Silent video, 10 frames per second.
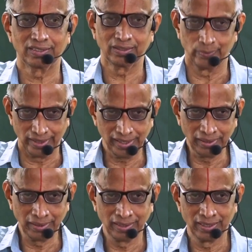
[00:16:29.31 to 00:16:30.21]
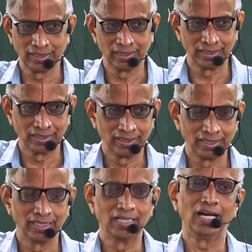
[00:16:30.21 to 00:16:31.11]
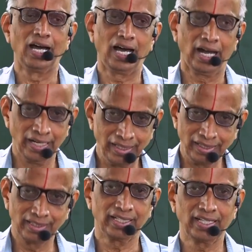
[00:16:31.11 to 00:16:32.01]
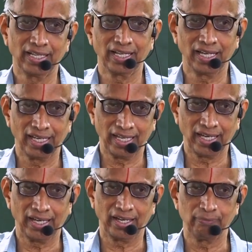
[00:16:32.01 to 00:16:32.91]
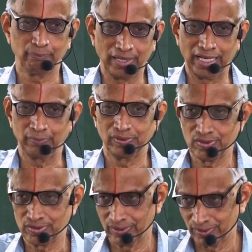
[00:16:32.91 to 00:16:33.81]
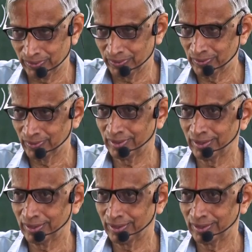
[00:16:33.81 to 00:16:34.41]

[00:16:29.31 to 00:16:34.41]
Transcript: domain and F prime is 0,